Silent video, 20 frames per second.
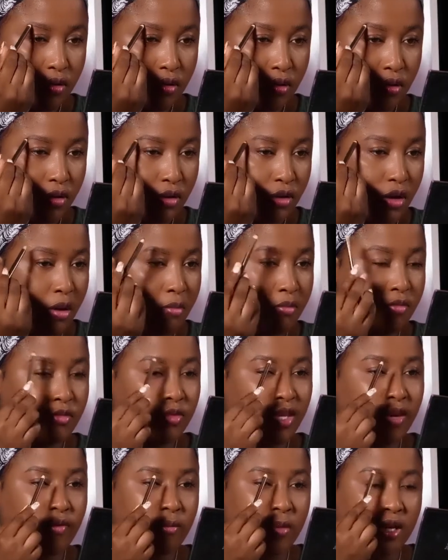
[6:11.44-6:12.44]
So I'm
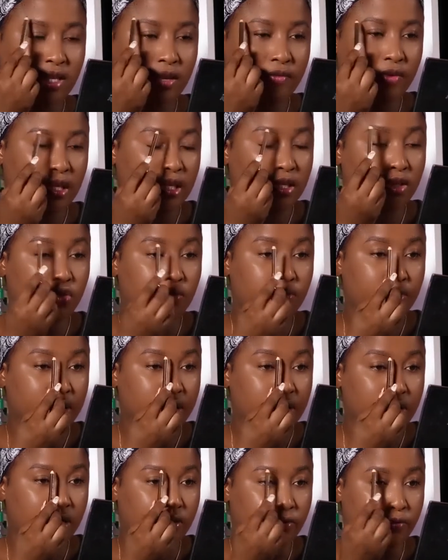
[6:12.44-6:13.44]
giving myself a little
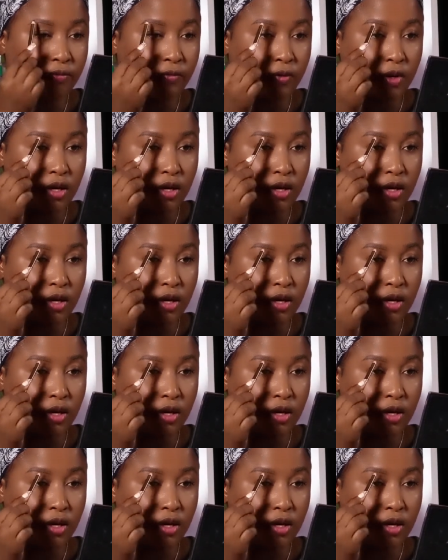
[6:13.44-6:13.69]
bit of